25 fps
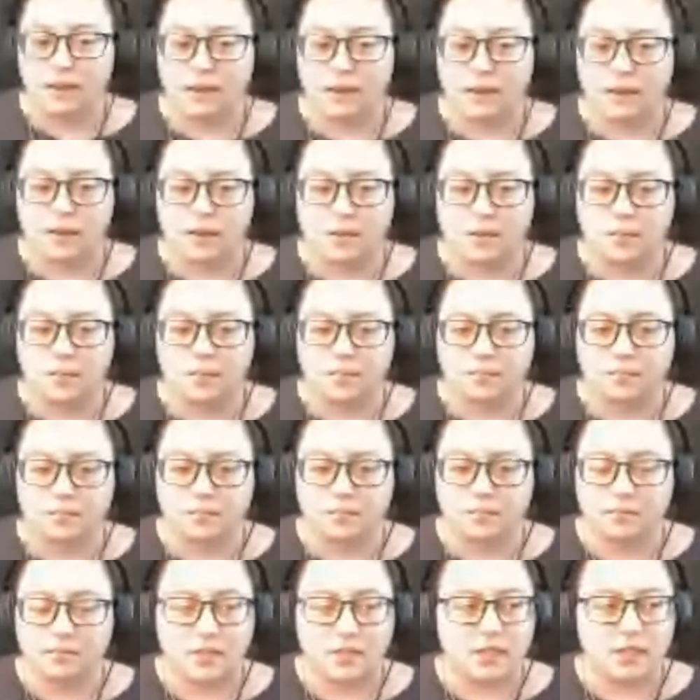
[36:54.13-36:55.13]
um,
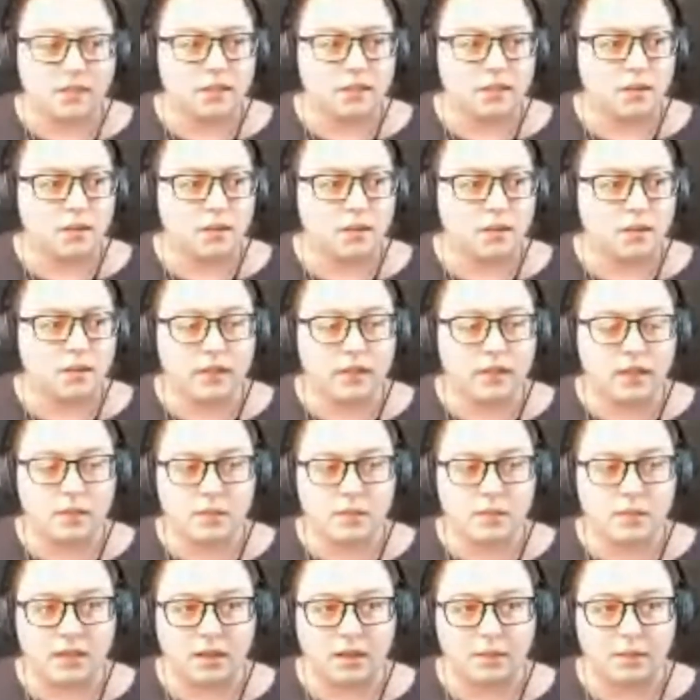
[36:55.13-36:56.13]
one of the
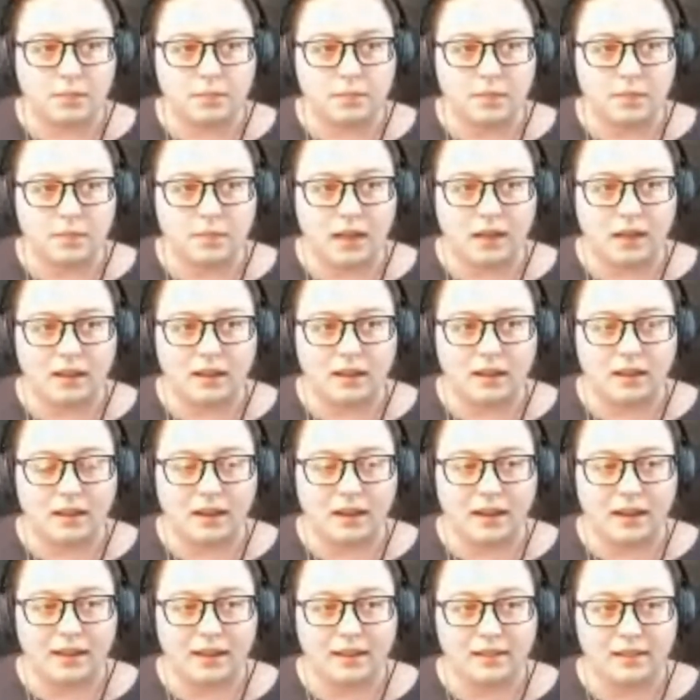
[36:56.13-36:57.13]
games that I uh,
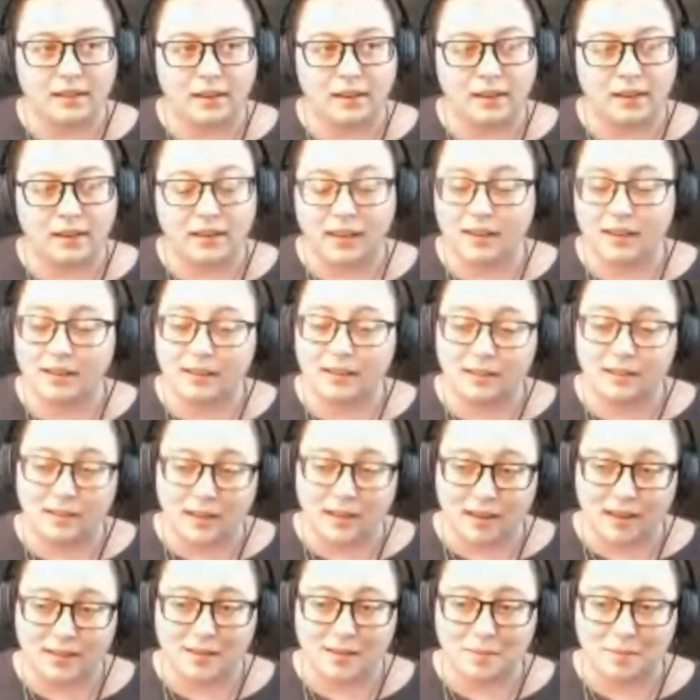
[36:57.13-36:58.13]
I elected
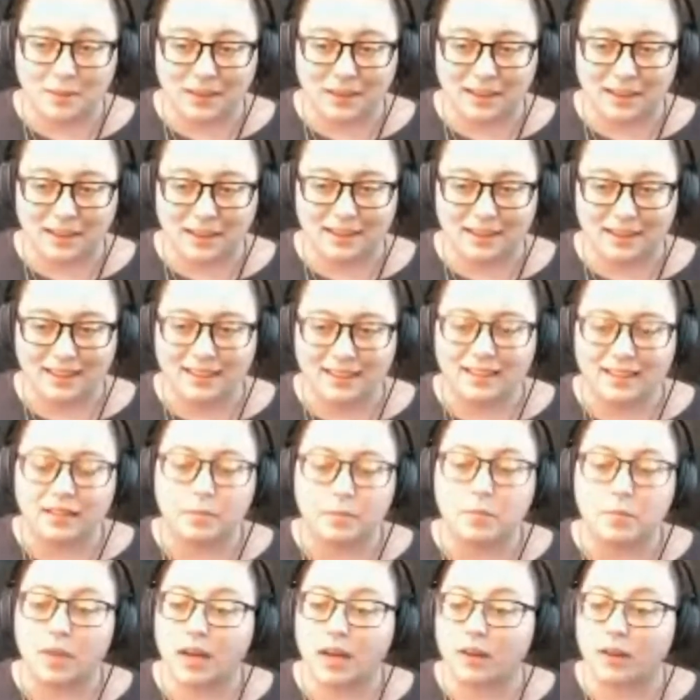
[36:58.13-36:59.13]
not to play,
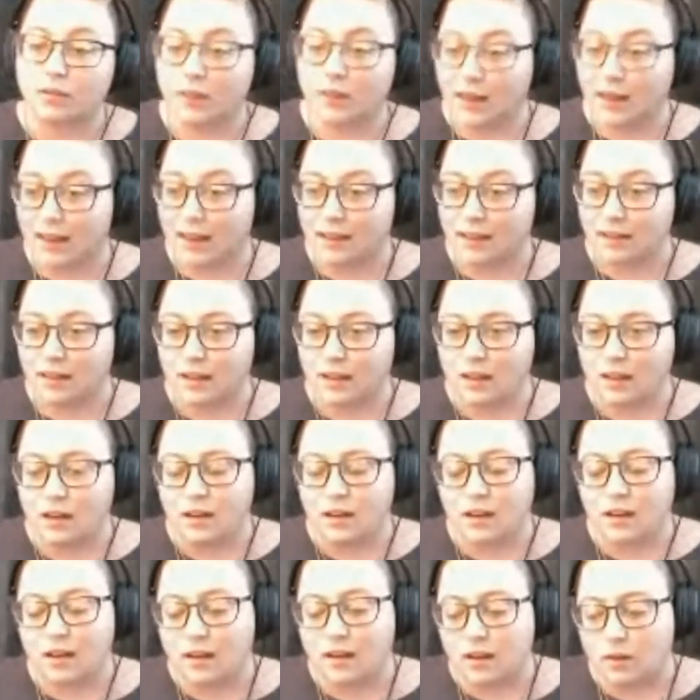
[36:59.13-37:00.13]
but I read
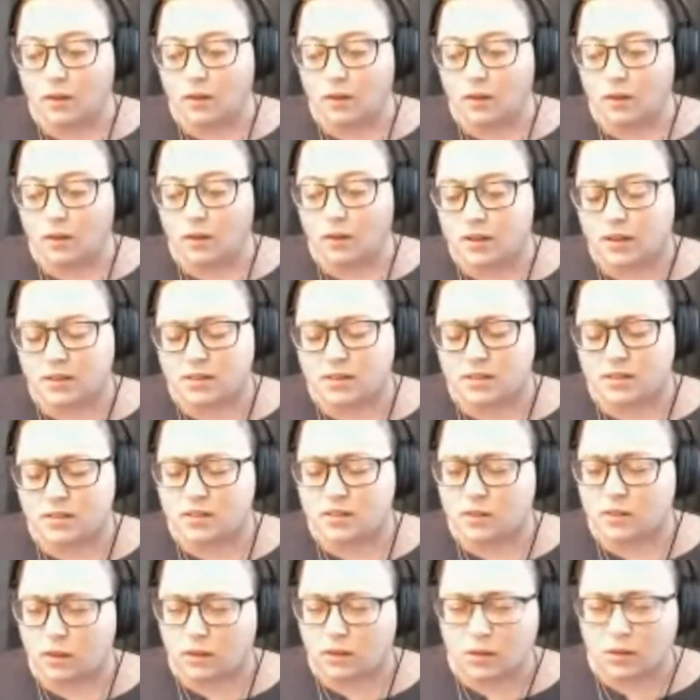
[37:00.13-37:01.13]
uh, was called
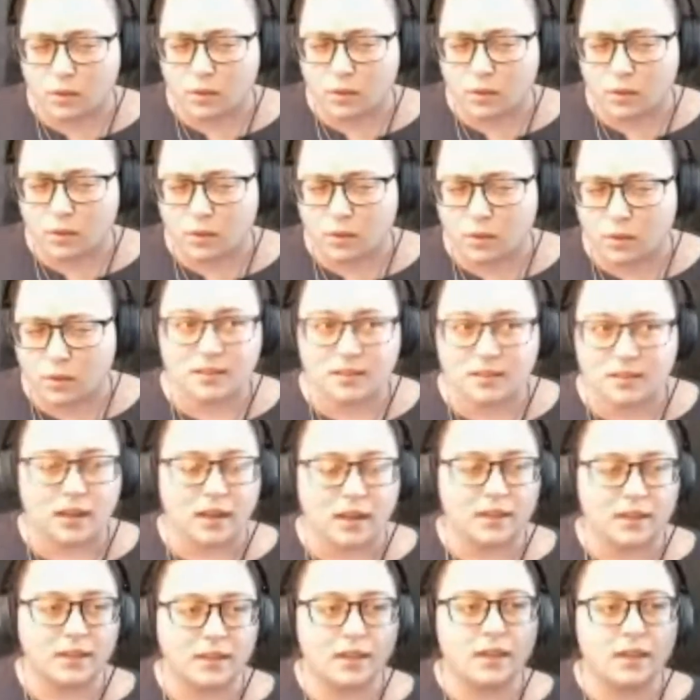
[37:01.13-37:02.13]
Soul Quest,
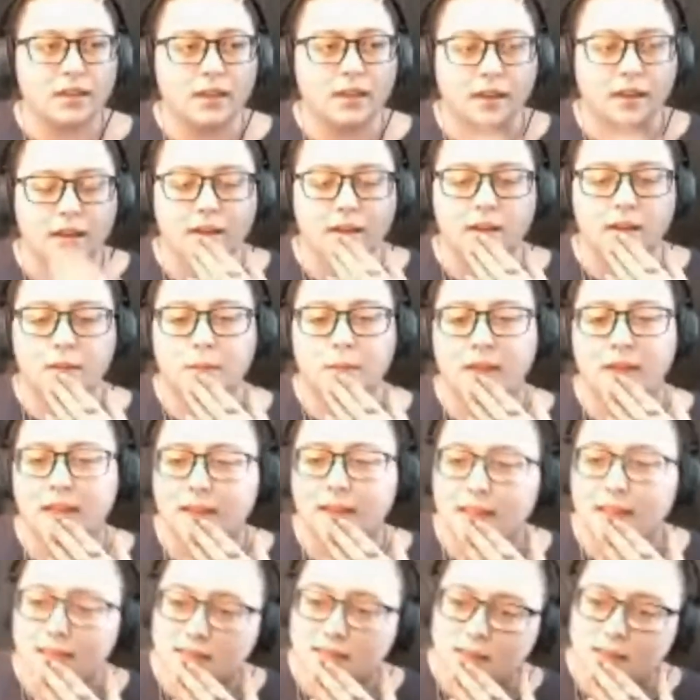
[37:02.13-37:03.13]
I think, um,
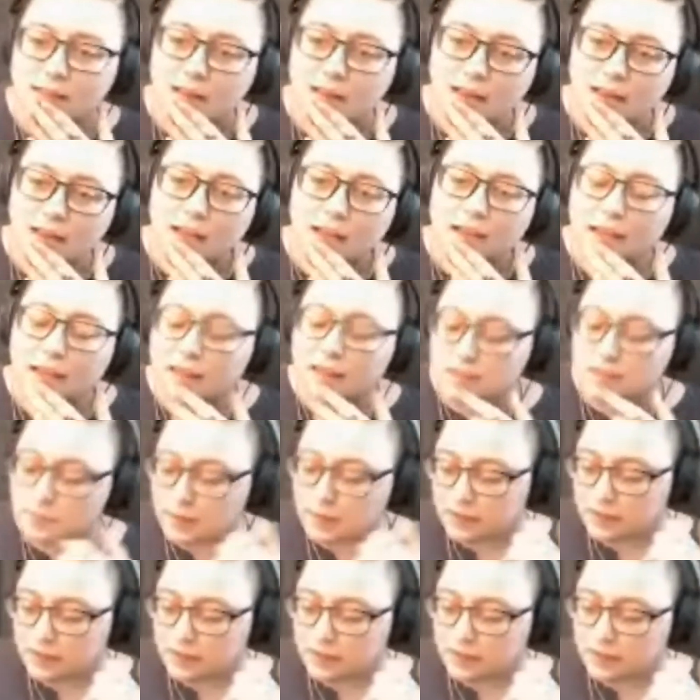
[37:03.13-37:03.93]
and it's it's